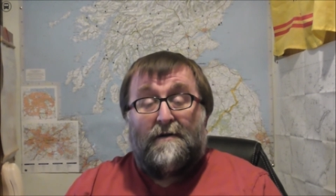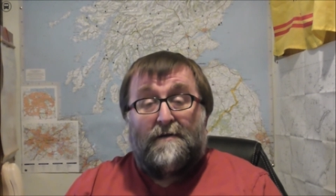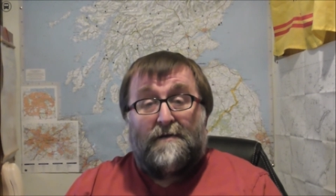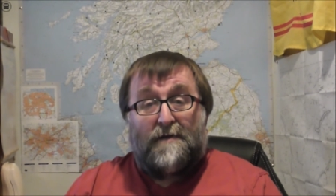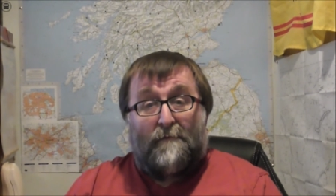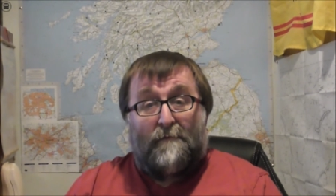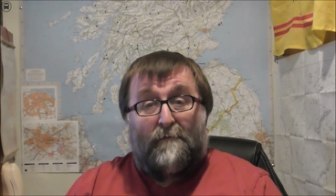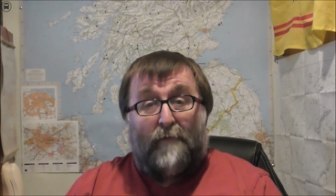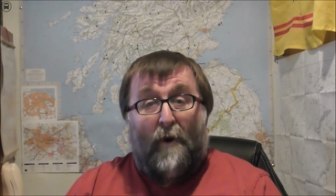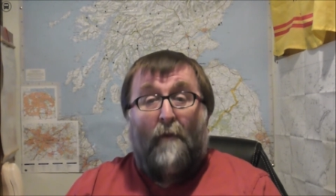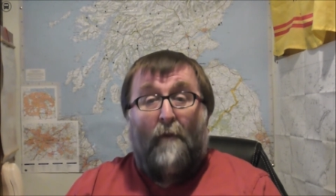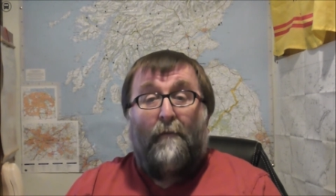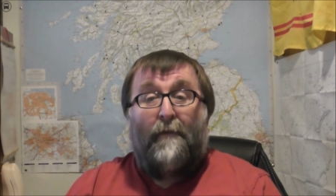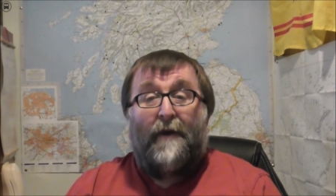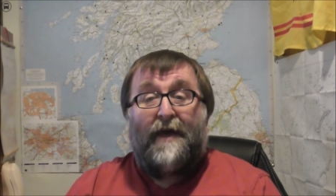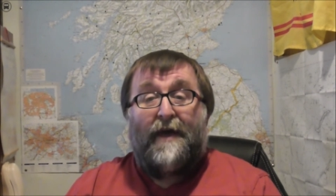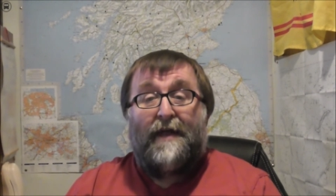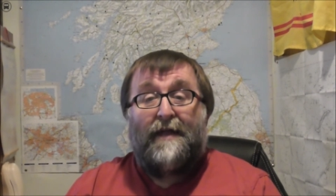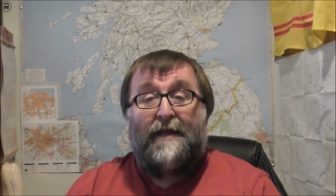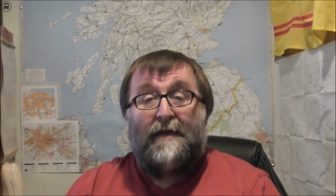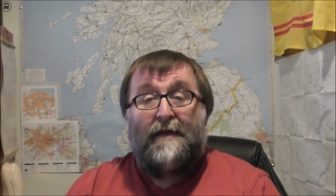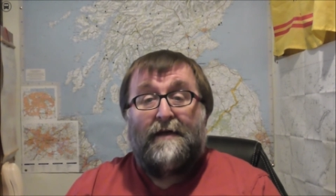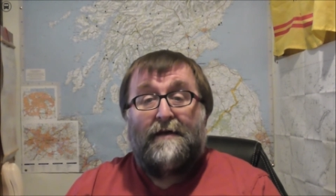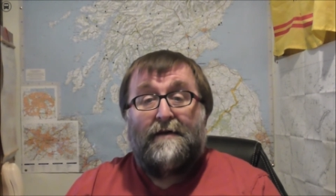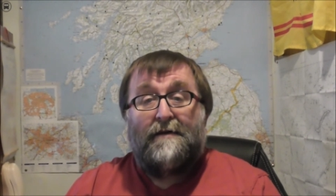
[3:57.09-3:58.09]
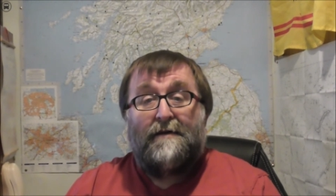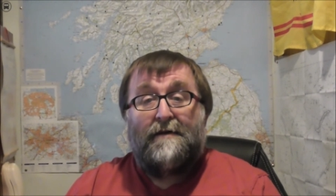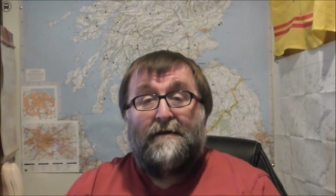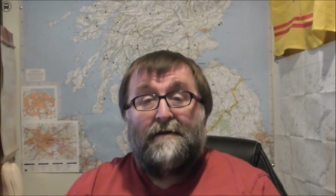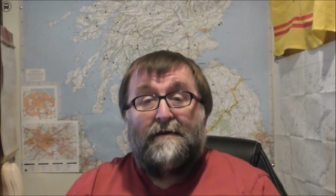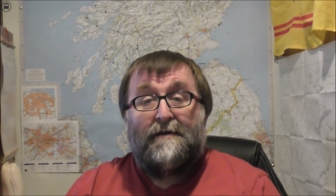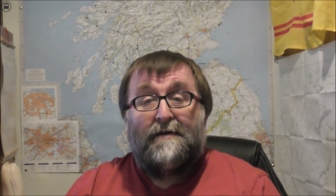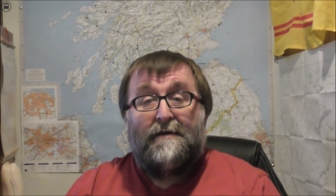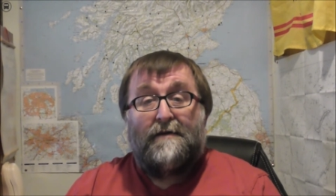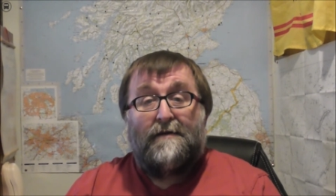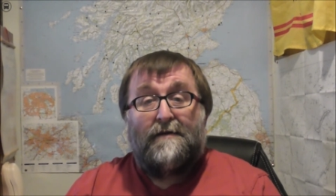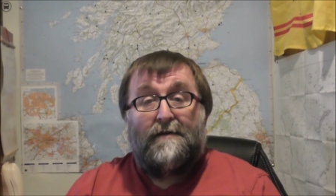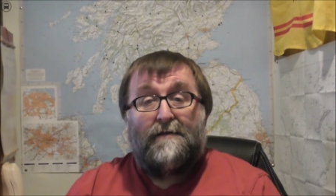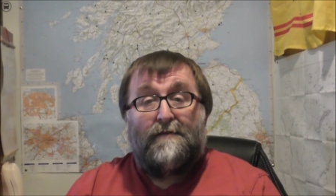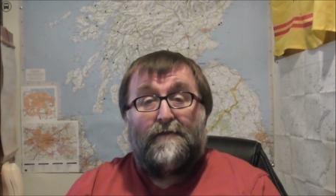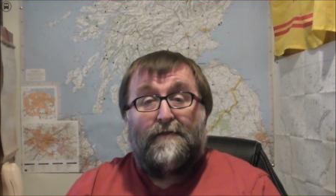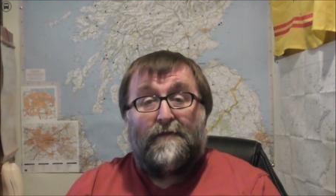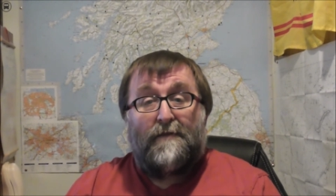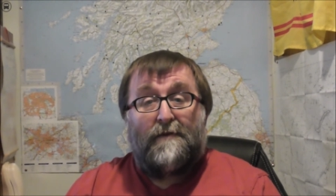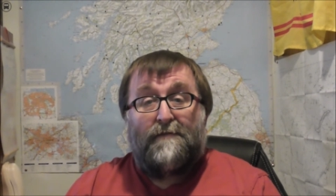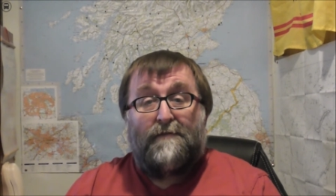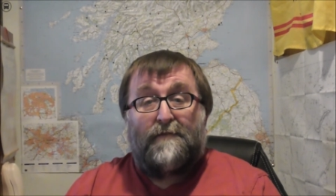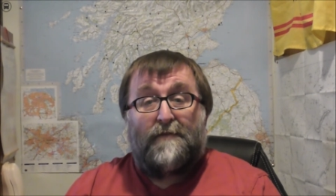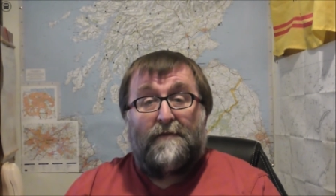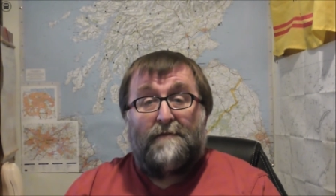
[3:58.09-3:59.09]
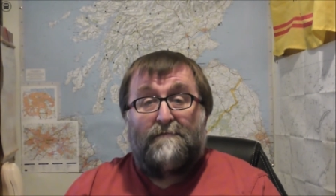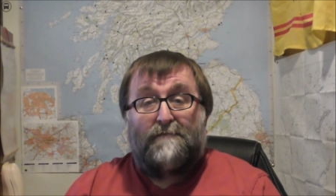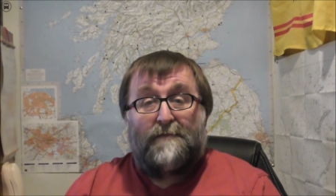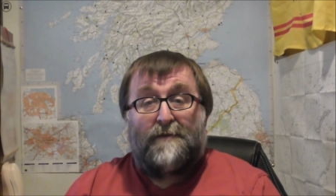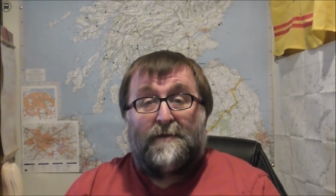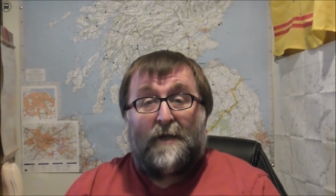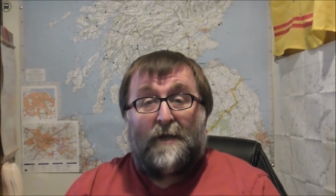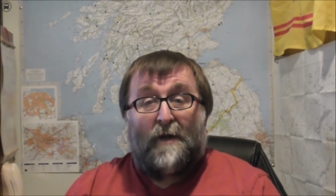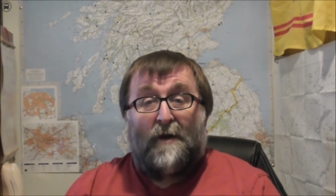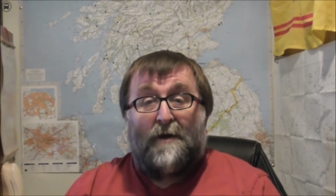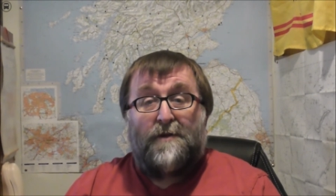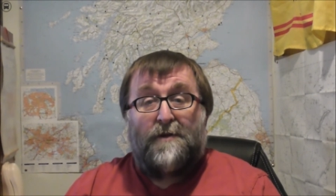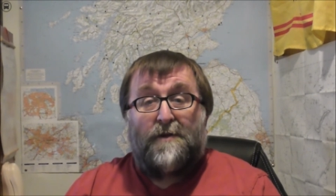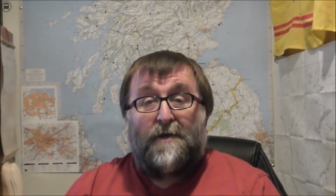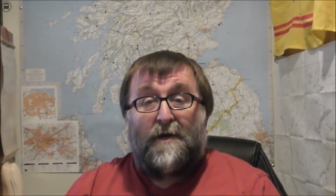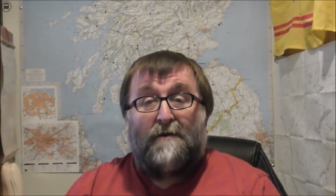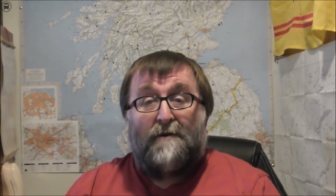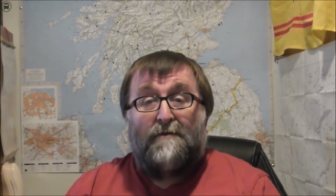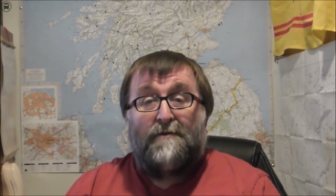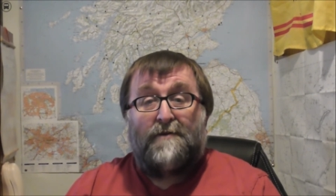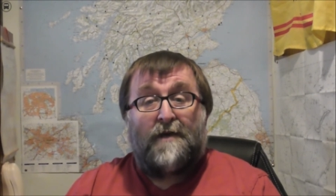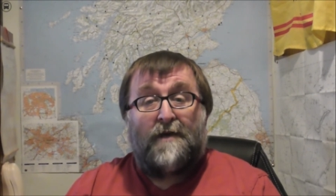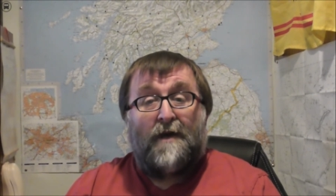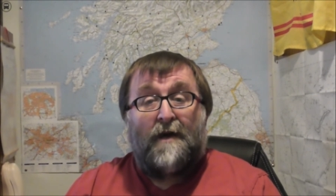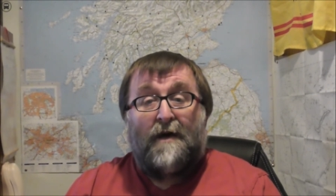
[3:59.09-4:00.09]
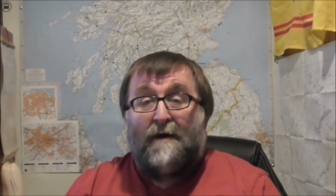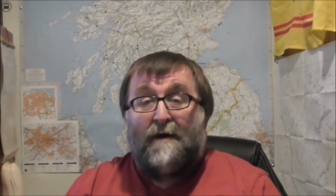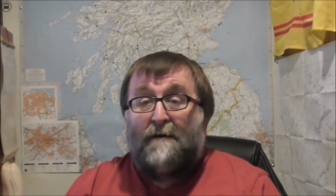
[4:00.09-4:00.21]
to pop in the slideshows,